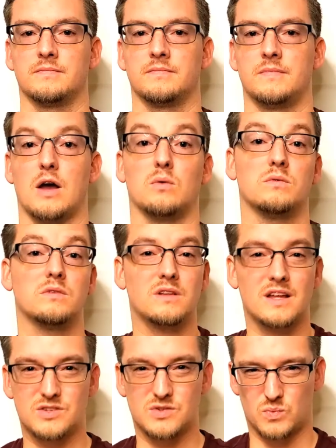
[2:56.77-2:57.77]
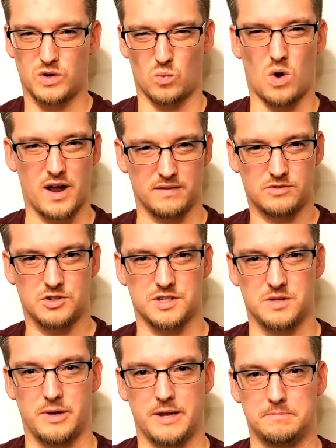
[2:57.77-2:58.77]
Now, let's rewind
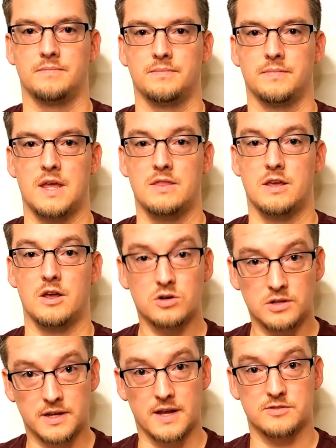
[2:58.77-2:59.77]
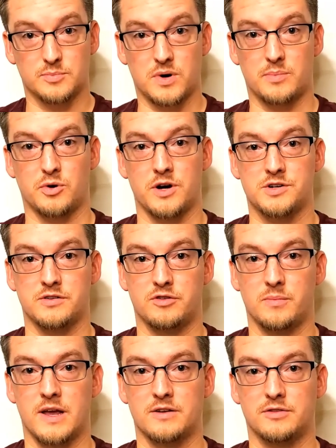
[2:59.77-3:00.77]
just a bit. In the early days of preparation
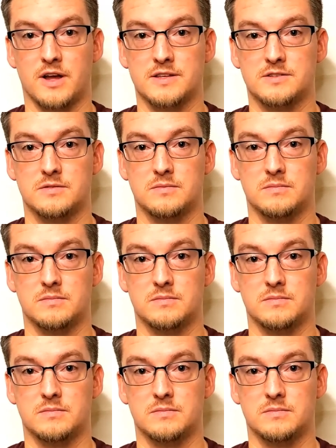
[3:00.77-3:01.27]
for manned flights,